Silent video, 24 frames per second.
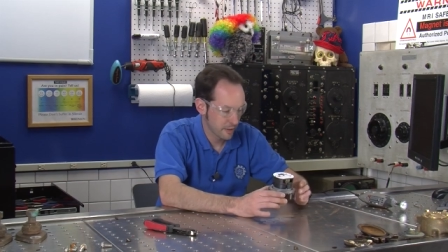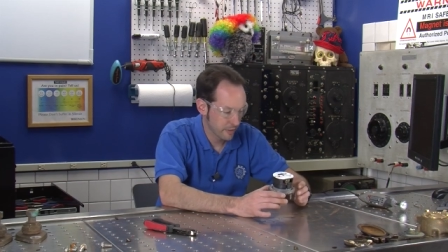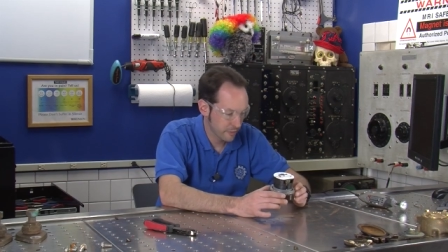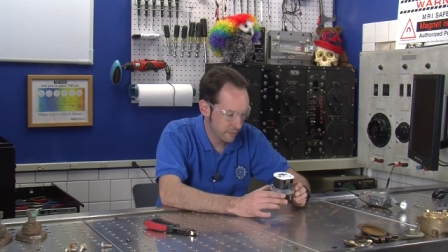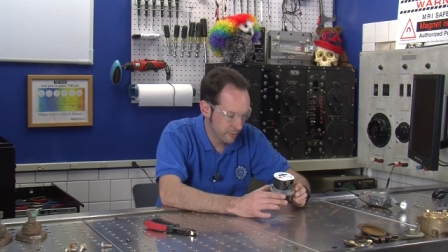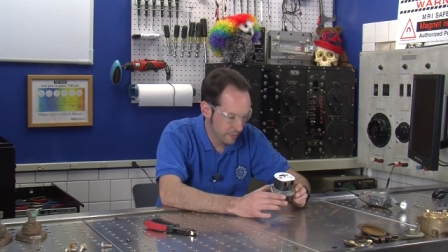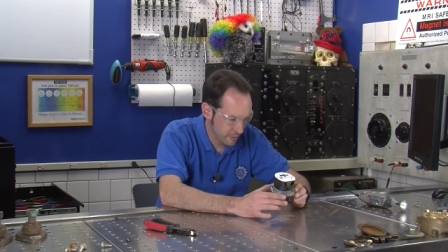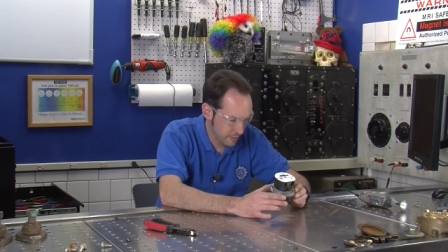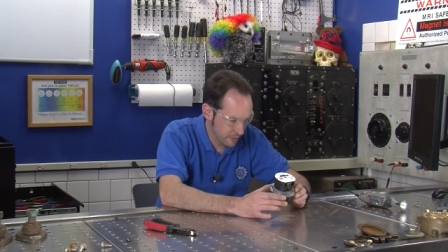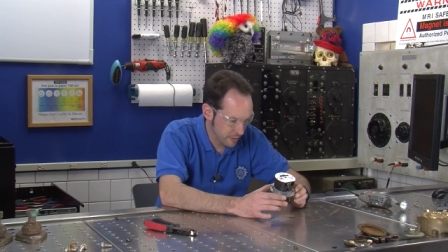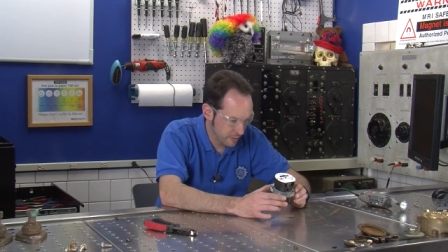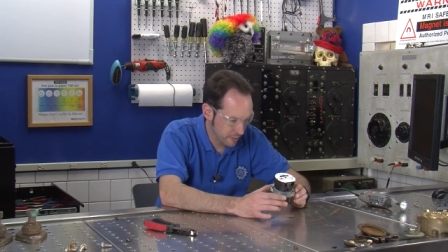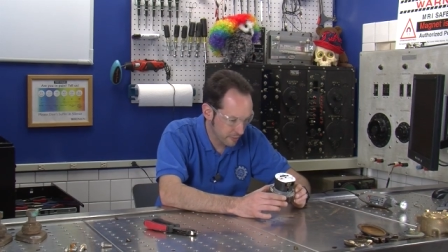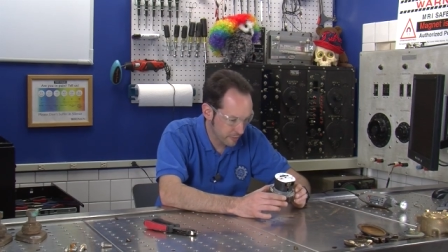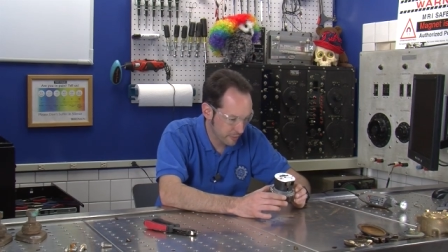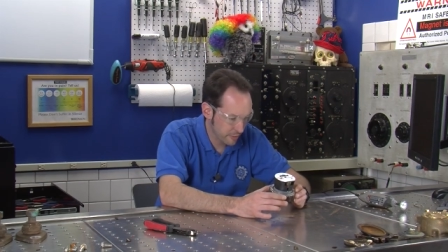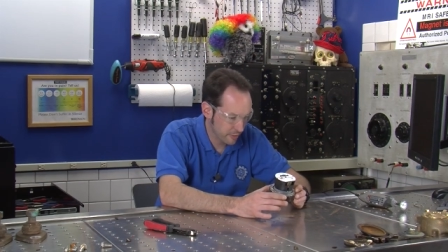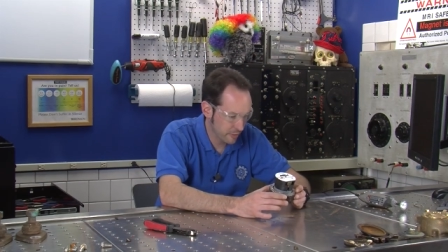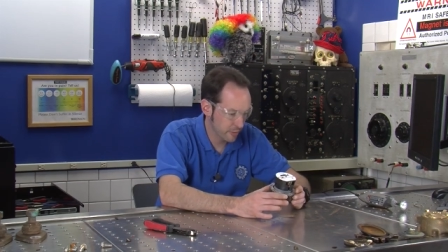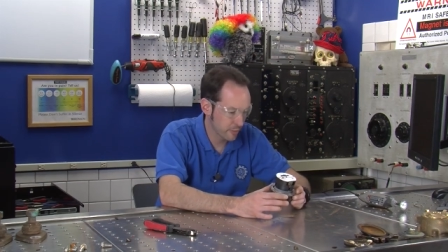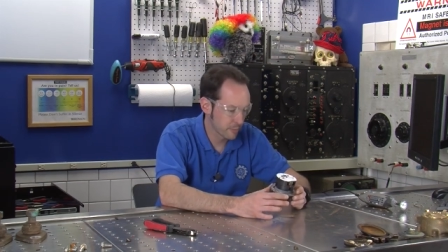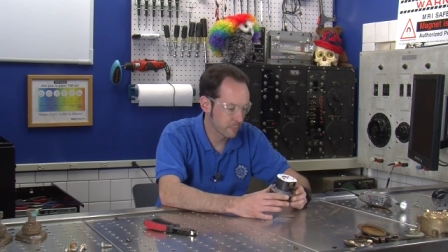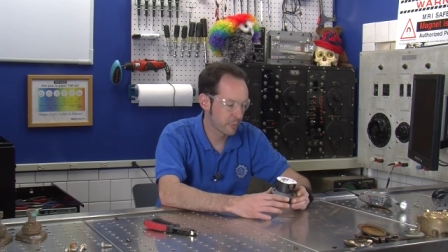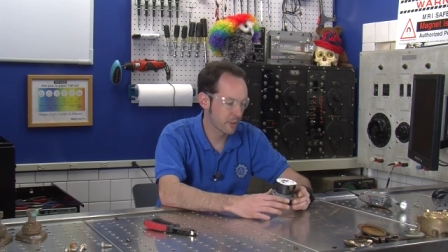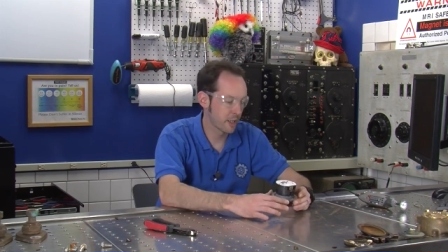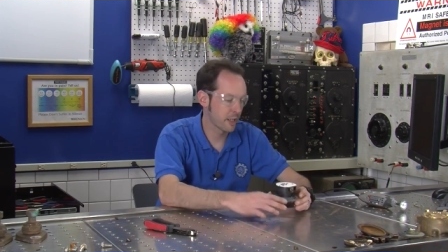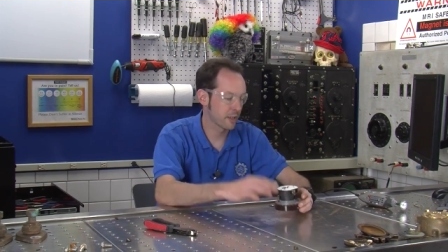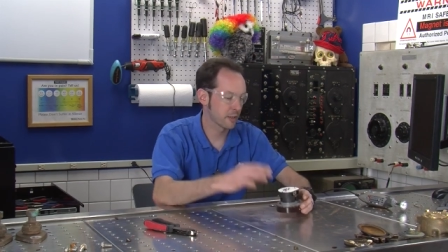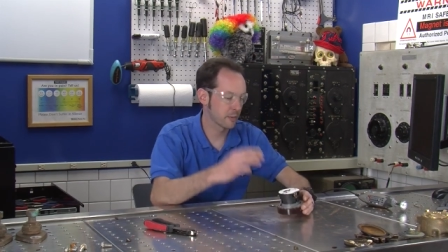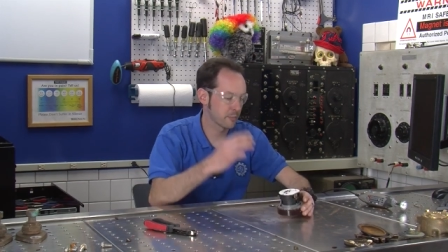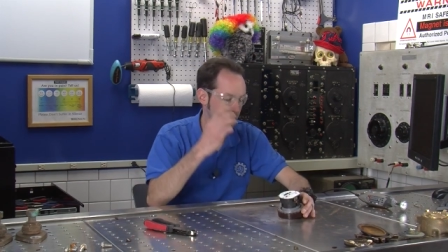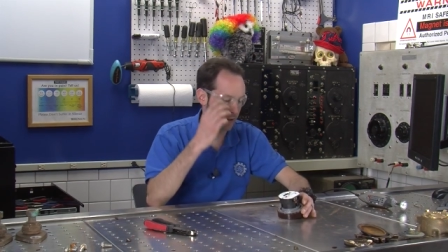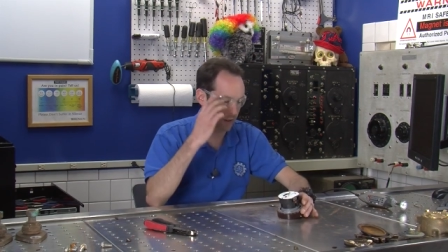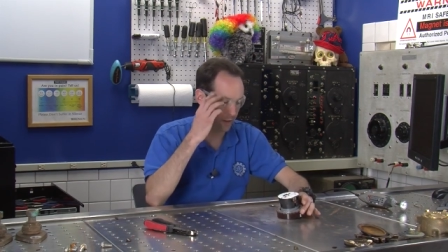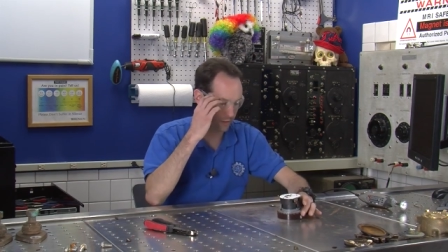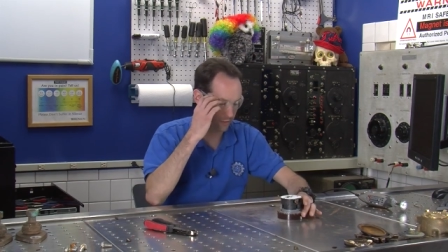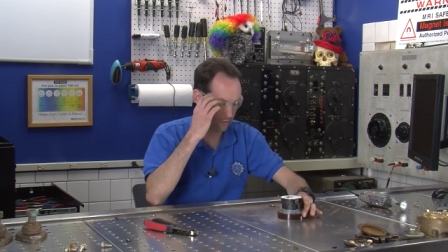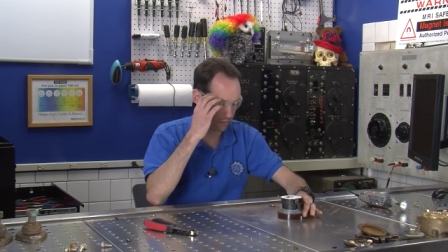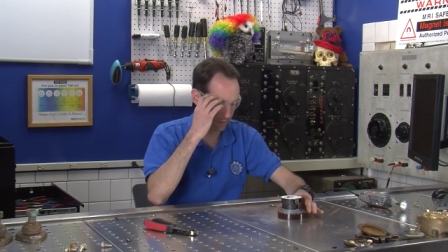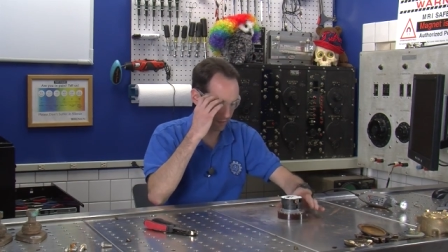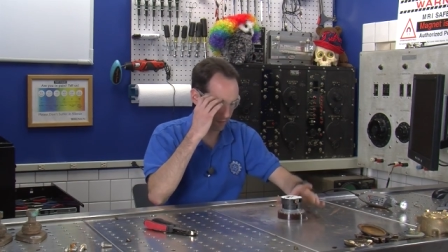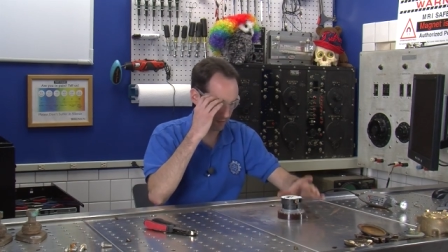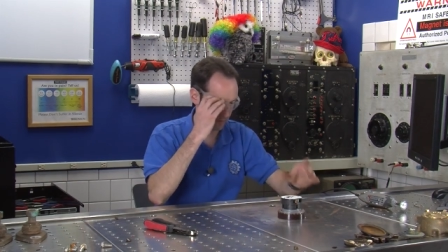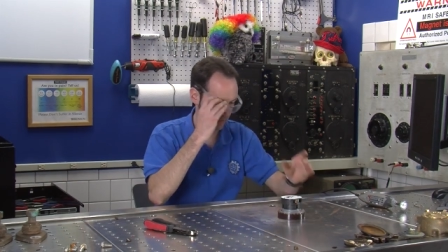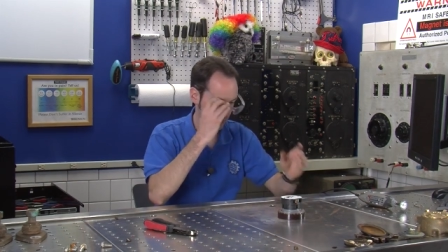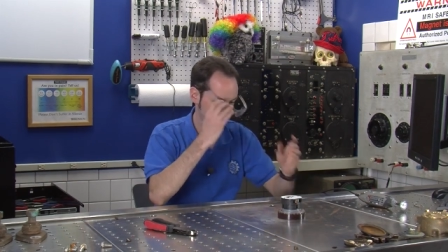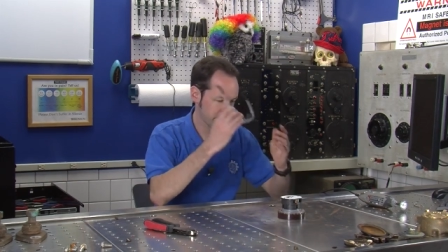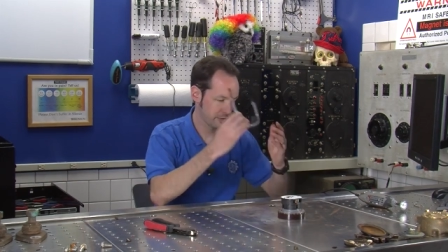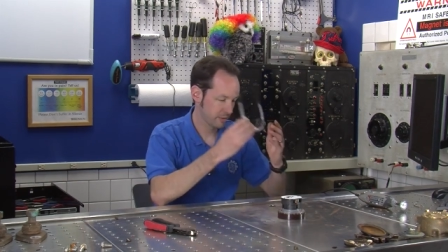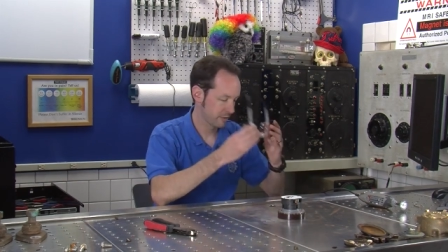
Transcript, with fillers: I still can't see to the bottom, and that's